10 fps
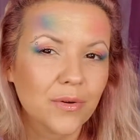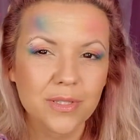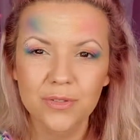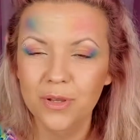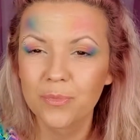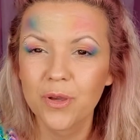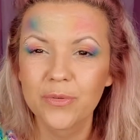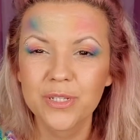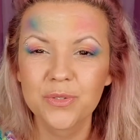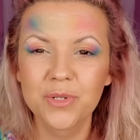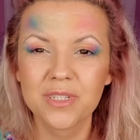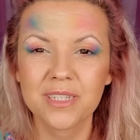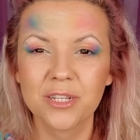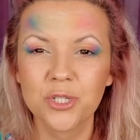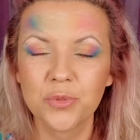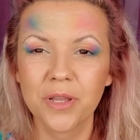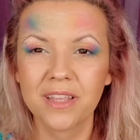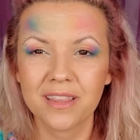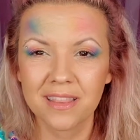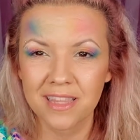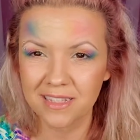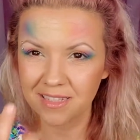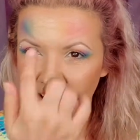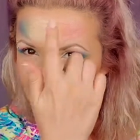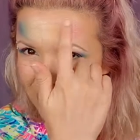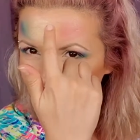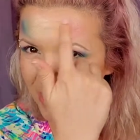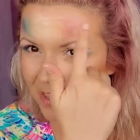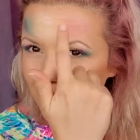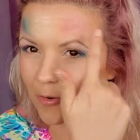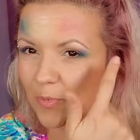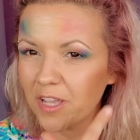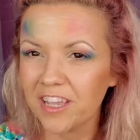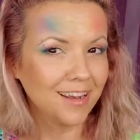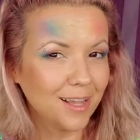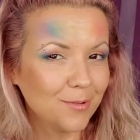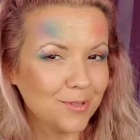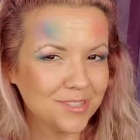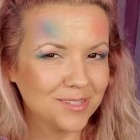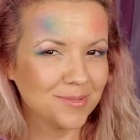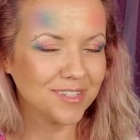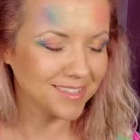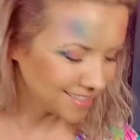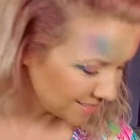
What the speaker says: So I'm going to accentuate these colors a little bit, and I will do this